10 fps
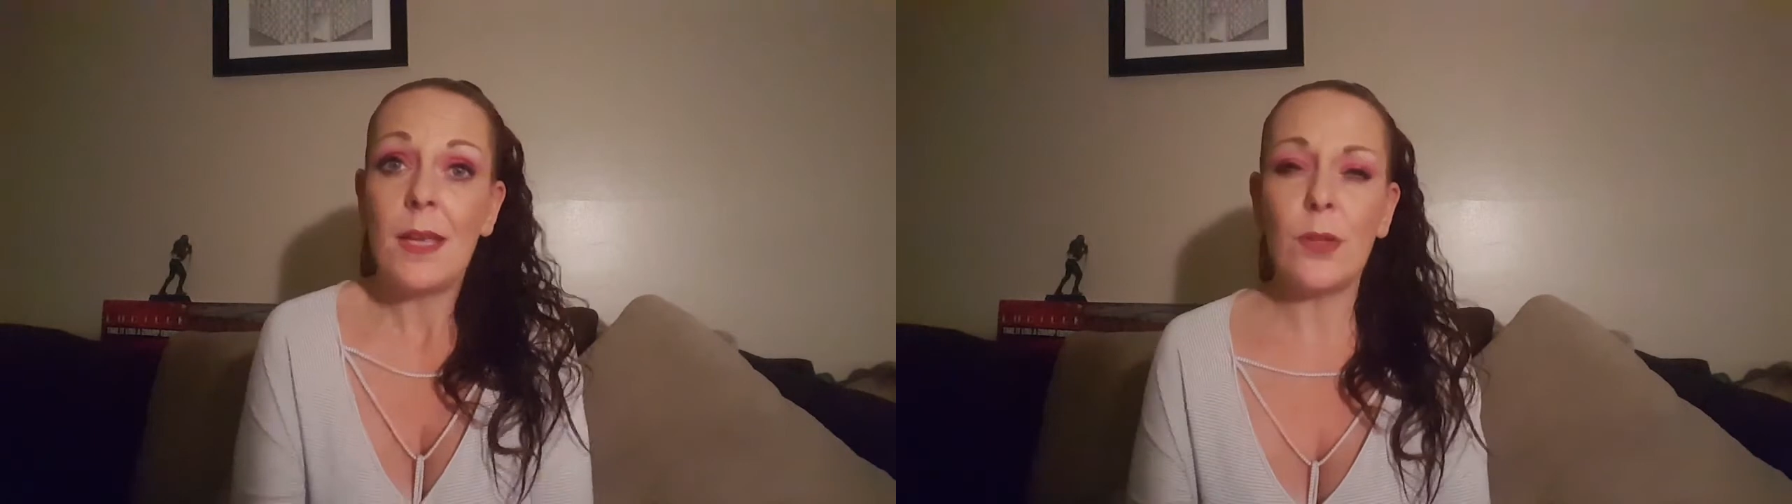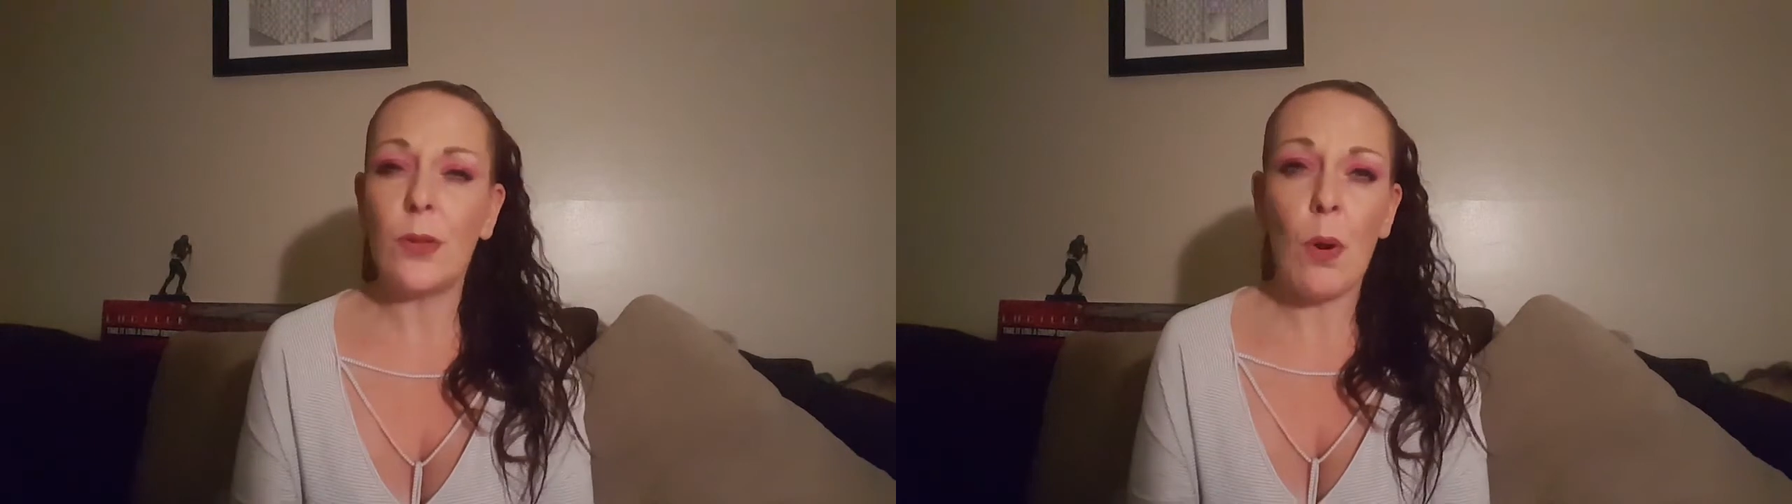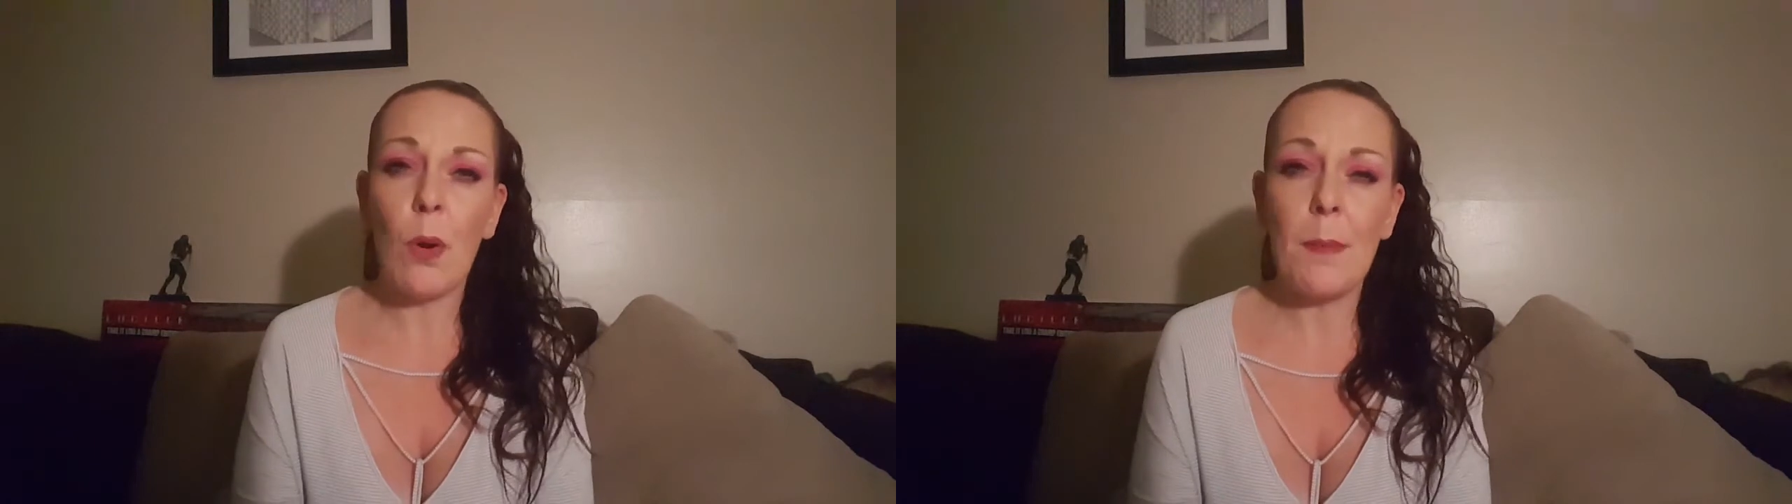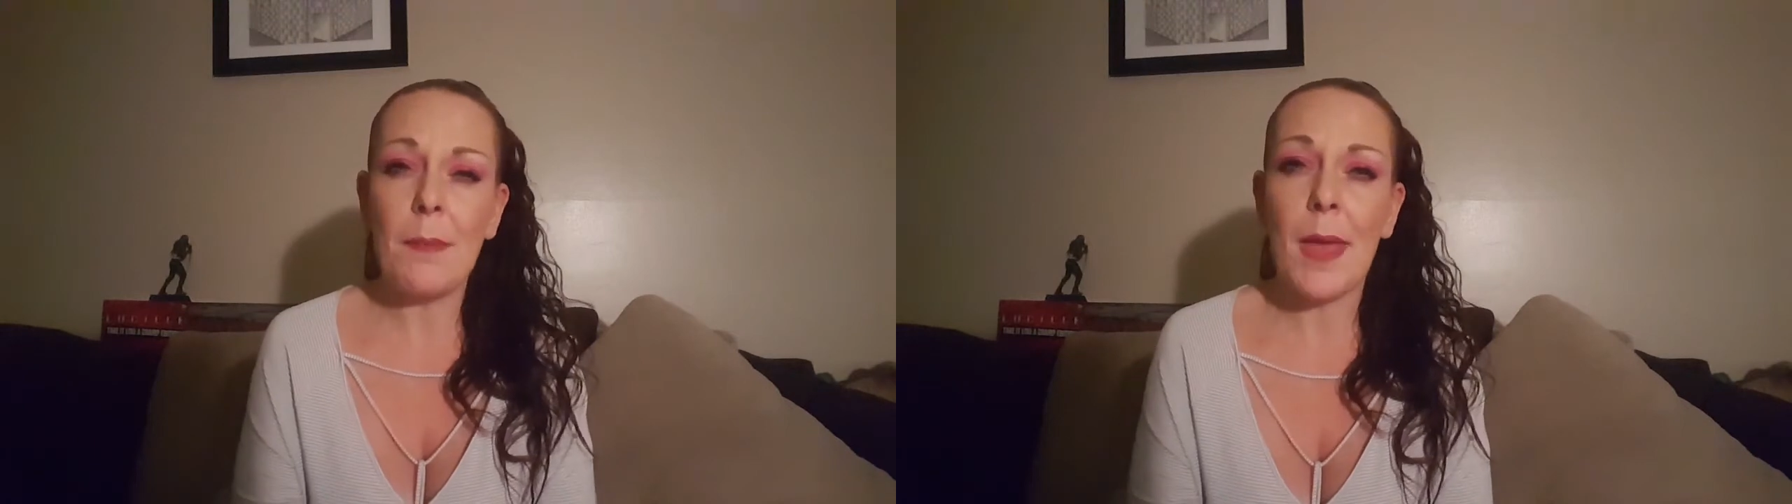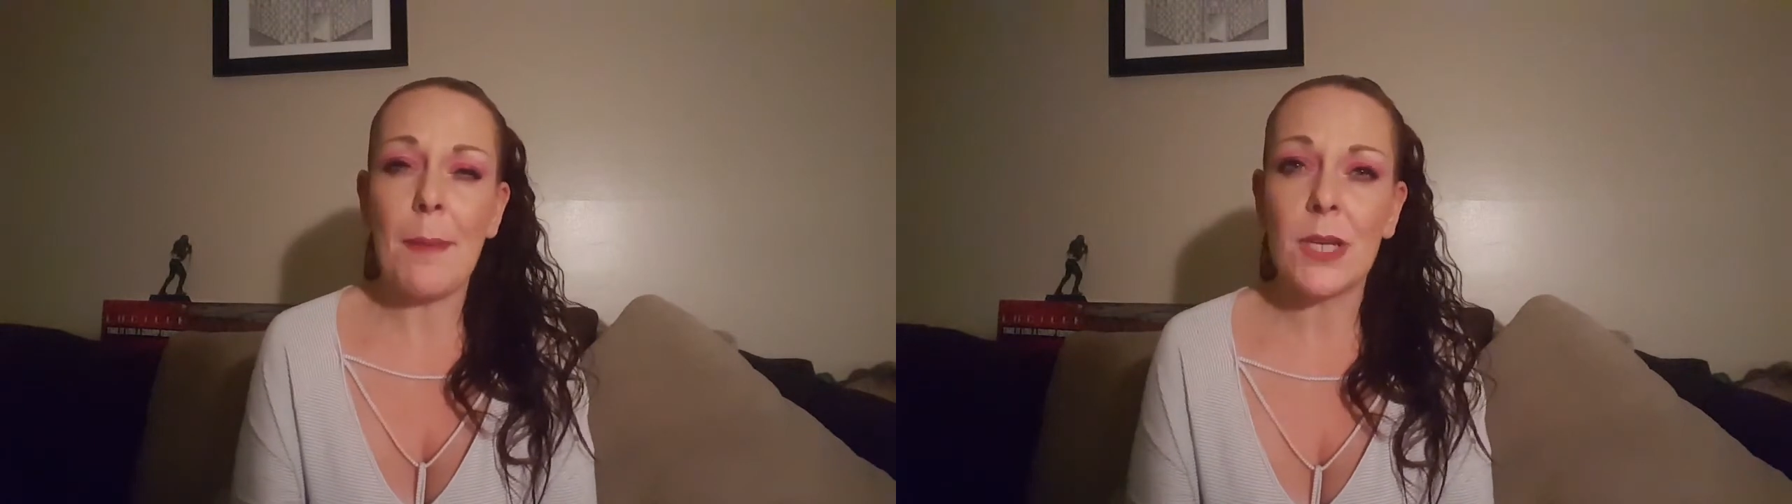To throw him
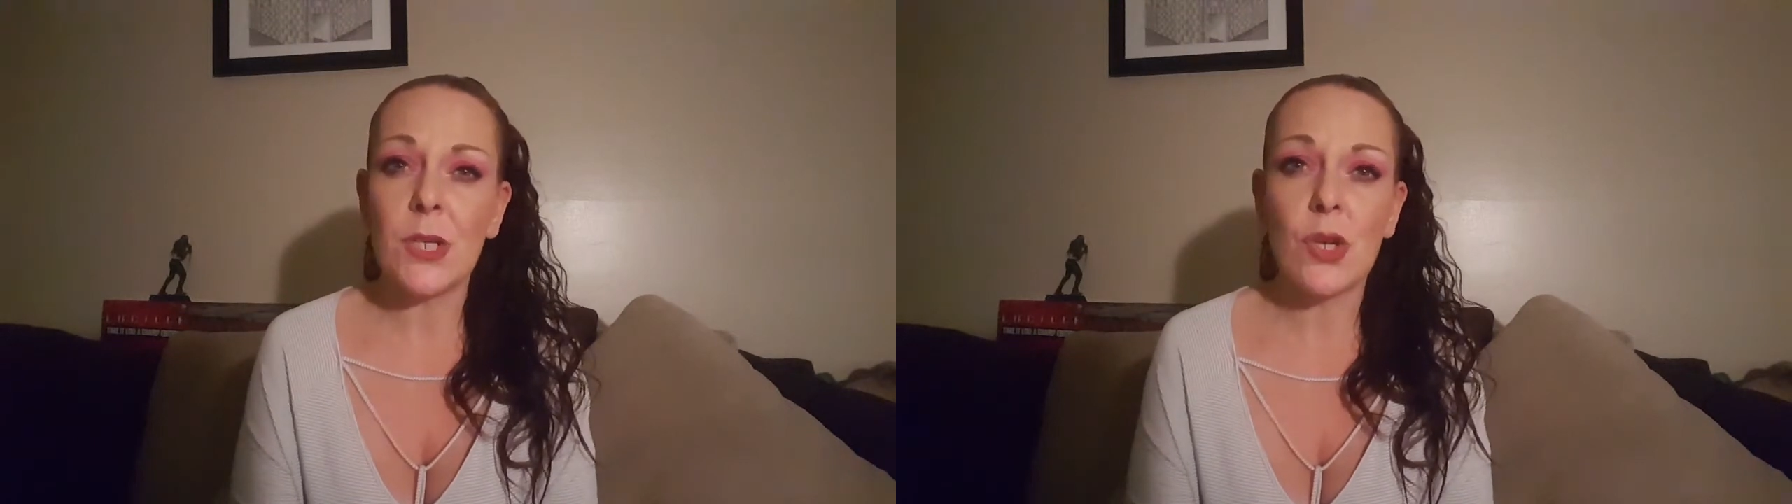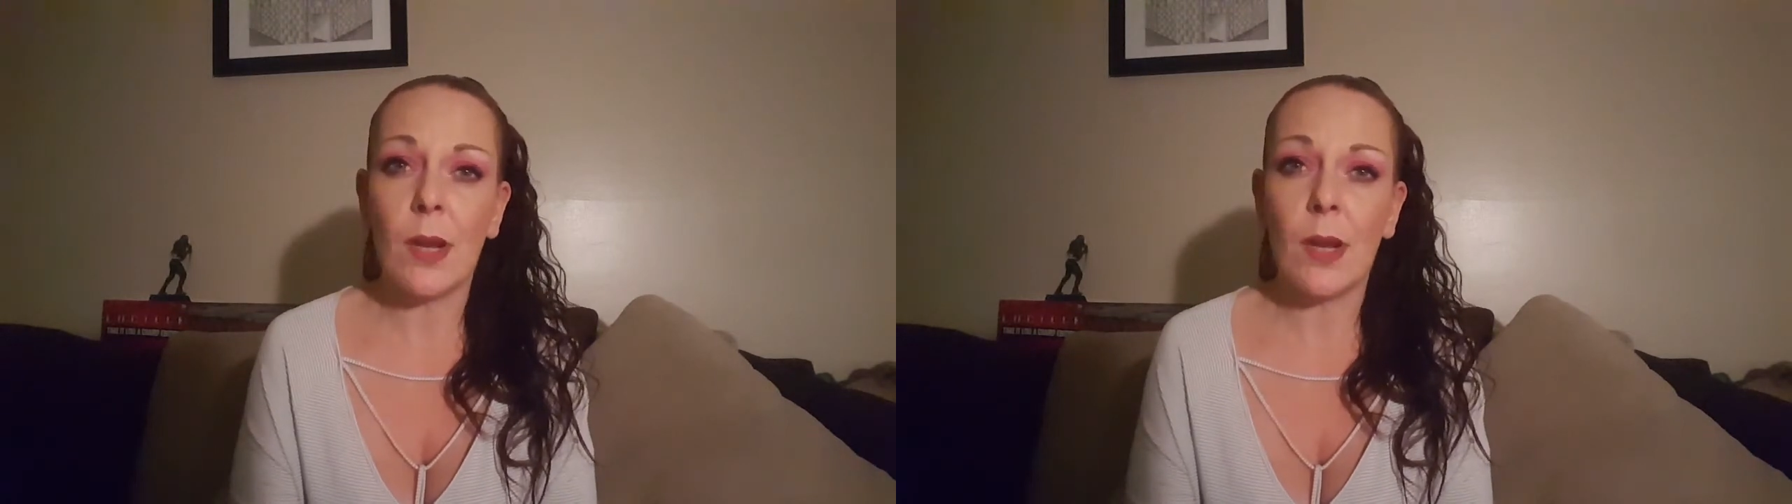that picture